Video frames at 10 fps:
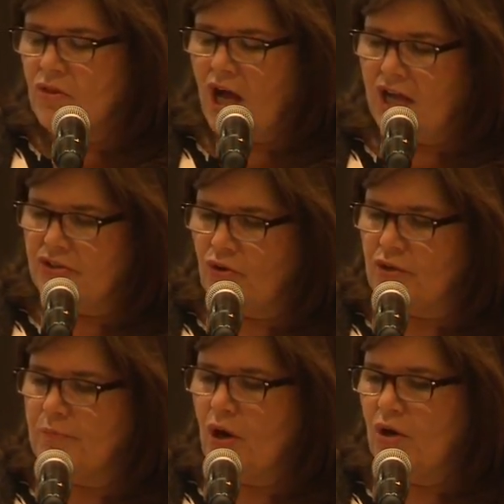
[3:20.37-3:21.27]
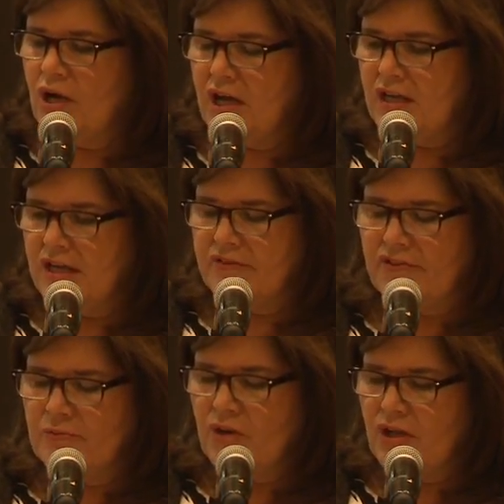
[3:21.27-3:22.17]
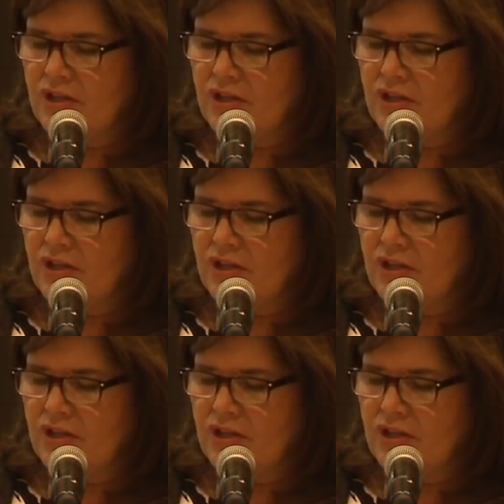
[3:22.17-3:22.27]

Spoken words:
from